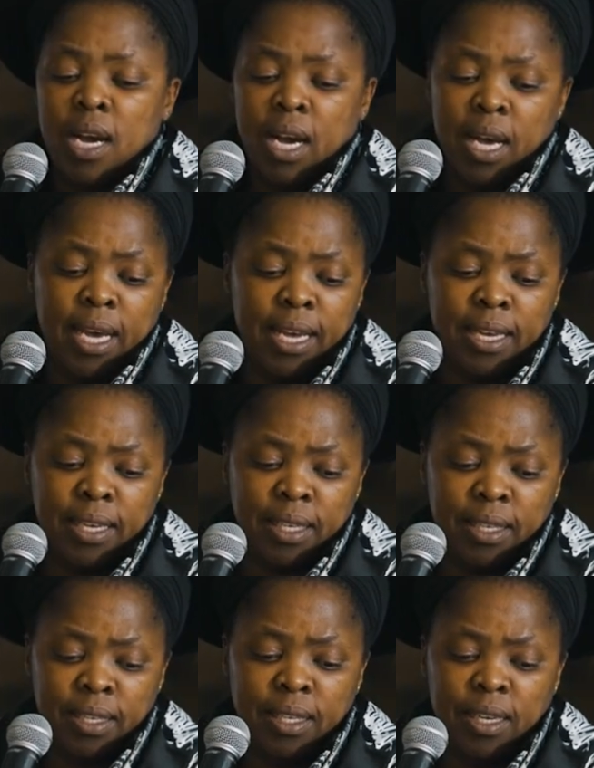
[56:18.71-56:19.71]

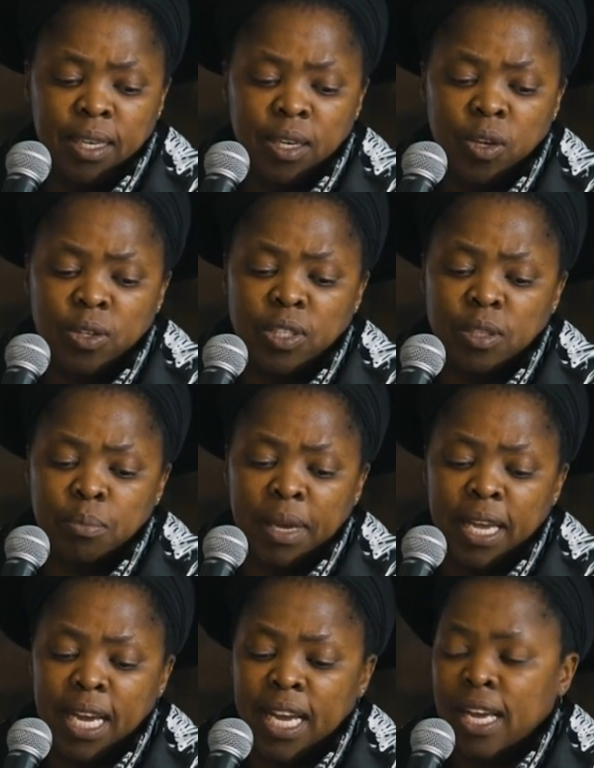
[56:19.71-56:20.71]
I lost my
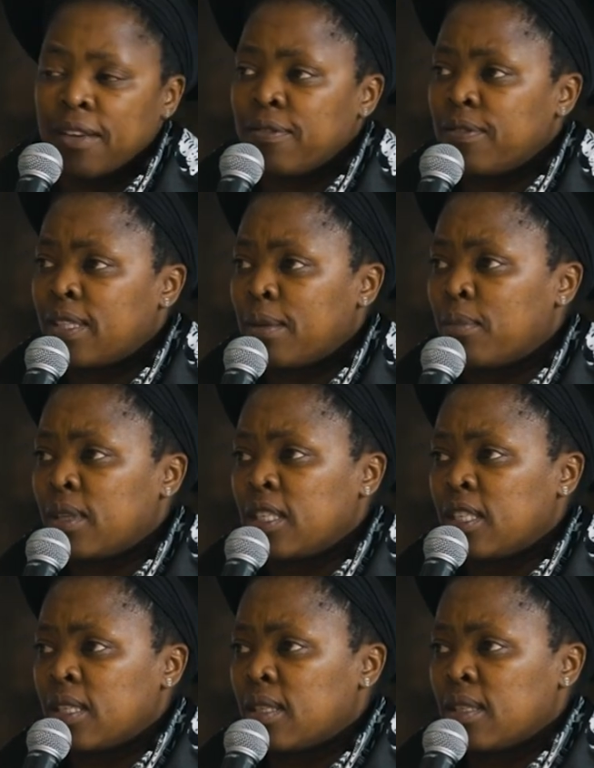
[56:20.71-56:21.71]
archive. Somebody
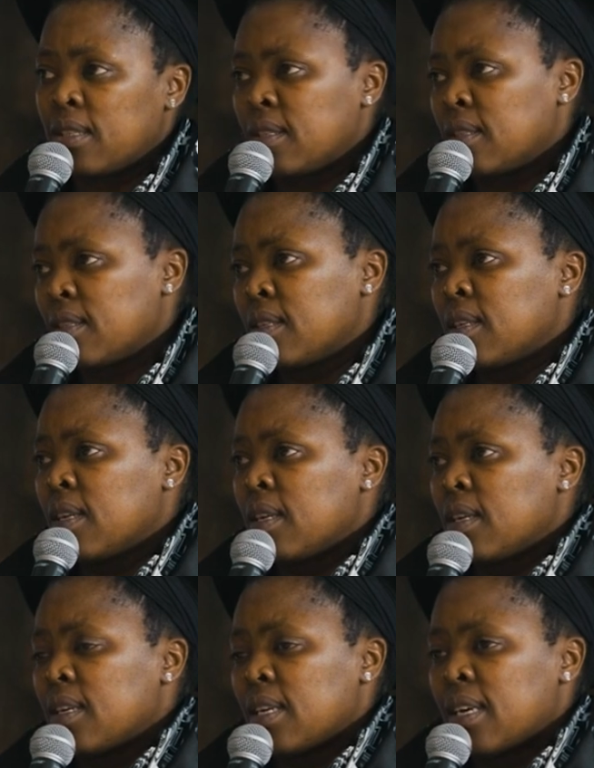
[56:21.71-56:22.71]
just
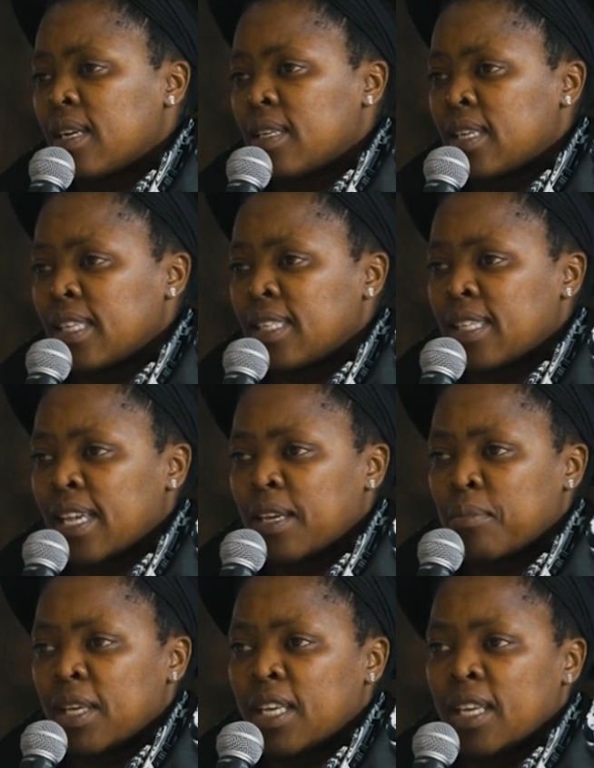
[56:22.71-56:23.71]
ransacked
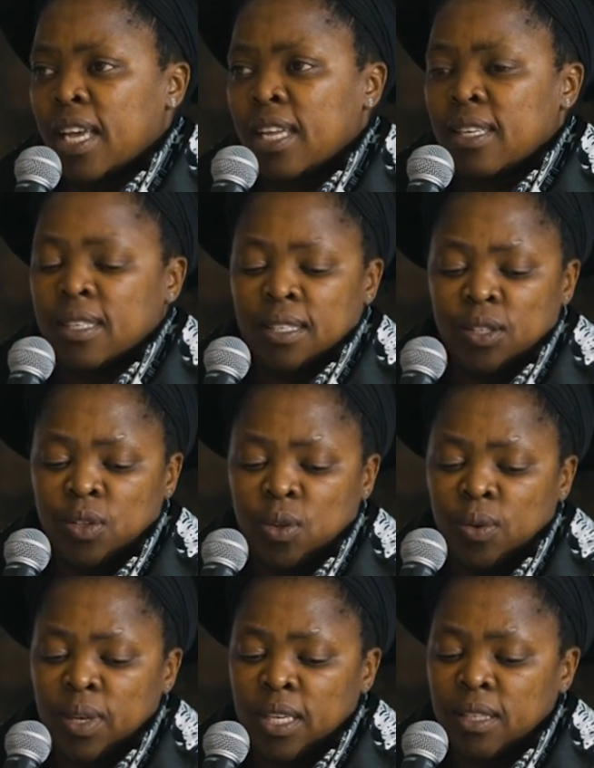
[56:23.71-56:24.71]
me and
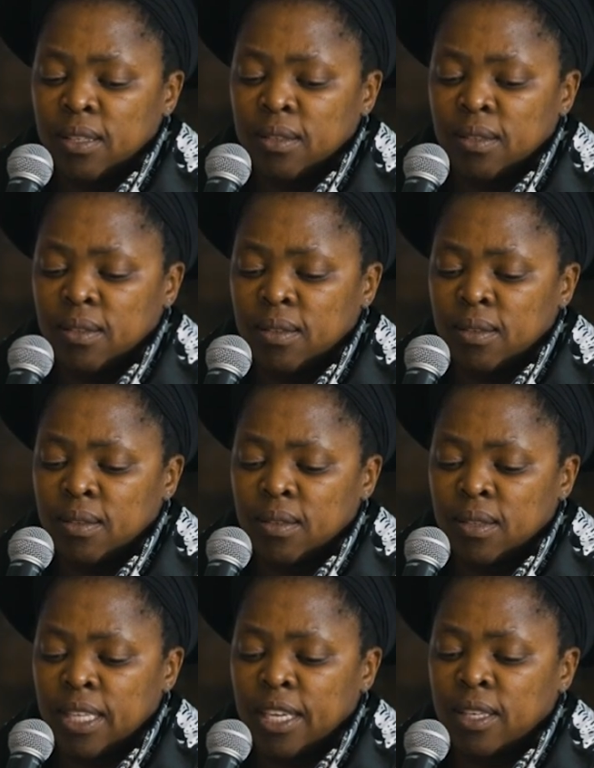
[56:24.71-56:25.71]
stole.
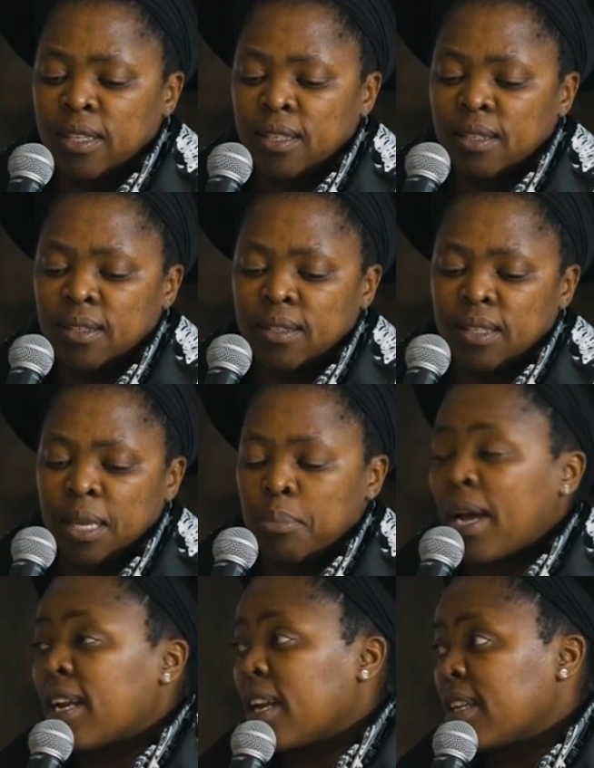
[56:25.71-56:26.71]
They
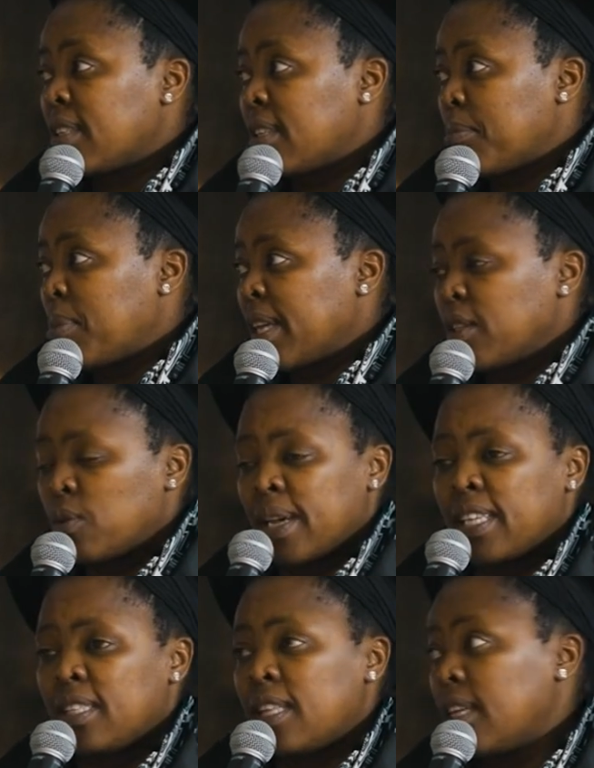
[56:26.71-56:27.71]
burglared the place where
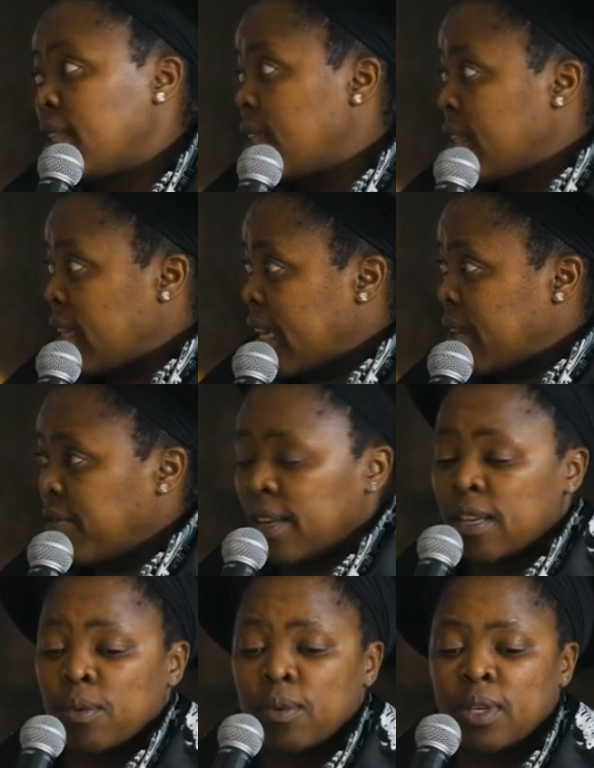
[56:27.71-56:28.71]
I stayed here in
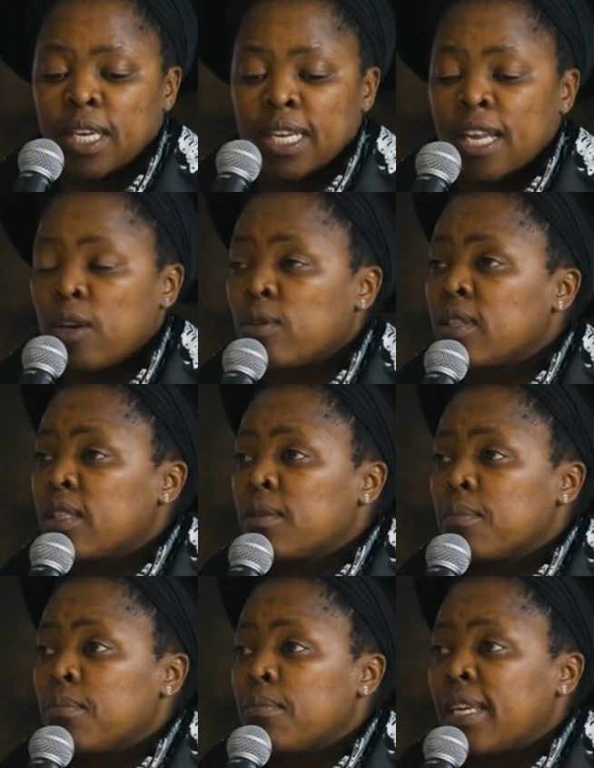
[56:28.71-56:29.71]
Frederick, and I
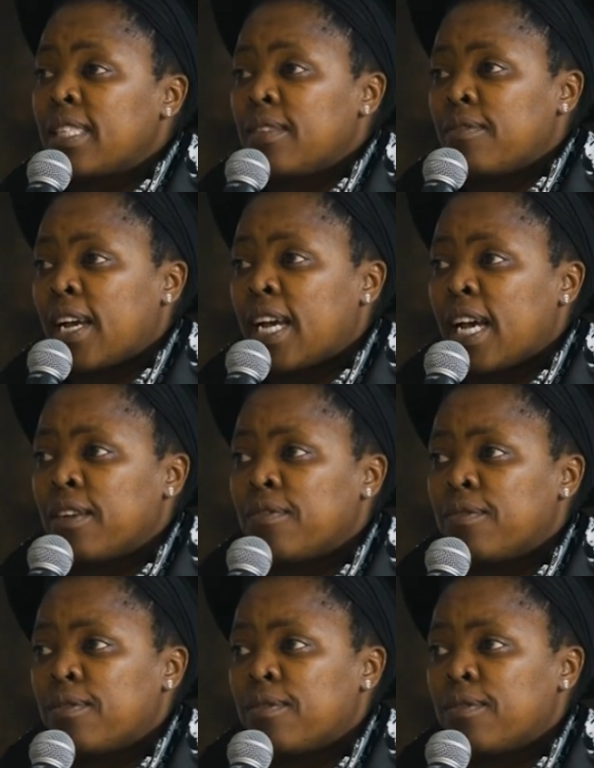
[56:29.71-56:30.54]
lost massive archive